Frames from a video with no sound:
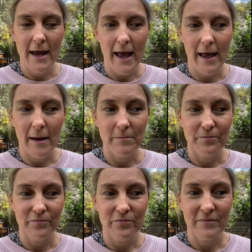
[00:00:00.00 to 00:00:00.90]

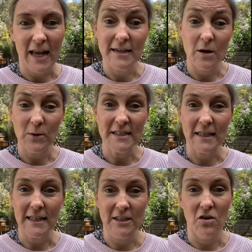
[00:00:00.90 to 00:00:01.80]
and now we're
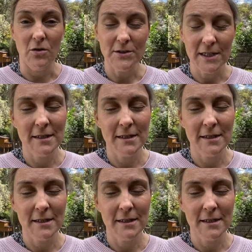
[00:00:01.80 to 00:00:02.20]
suddenly not.